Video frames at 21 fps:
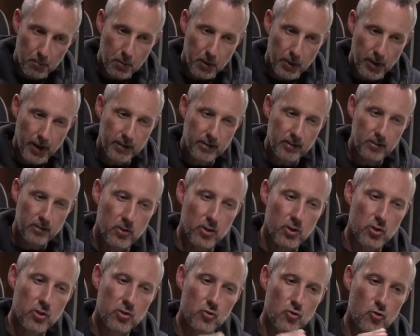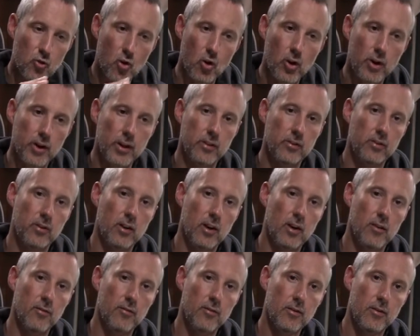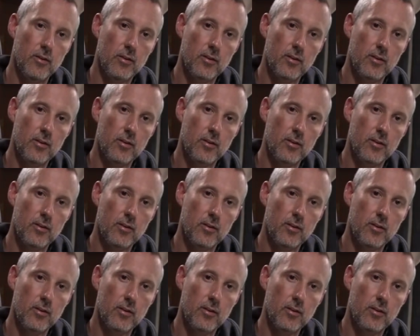but that strongest love.